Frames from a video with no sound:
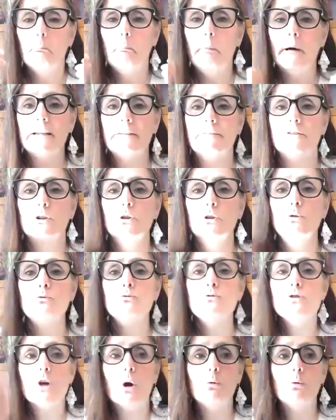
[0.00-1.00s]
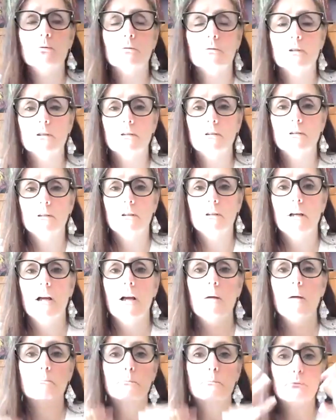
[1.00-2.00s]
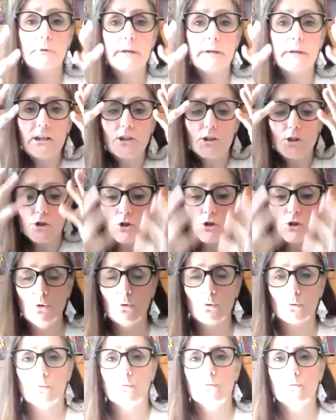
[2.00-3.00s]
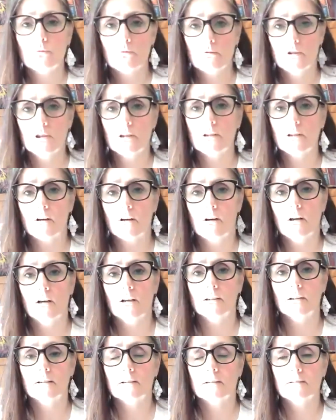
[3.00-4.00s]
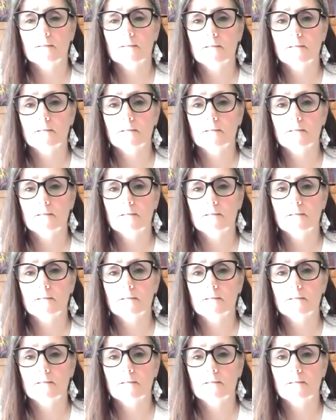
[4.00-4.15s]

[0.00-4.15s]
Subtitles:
But if you don't bring you to God,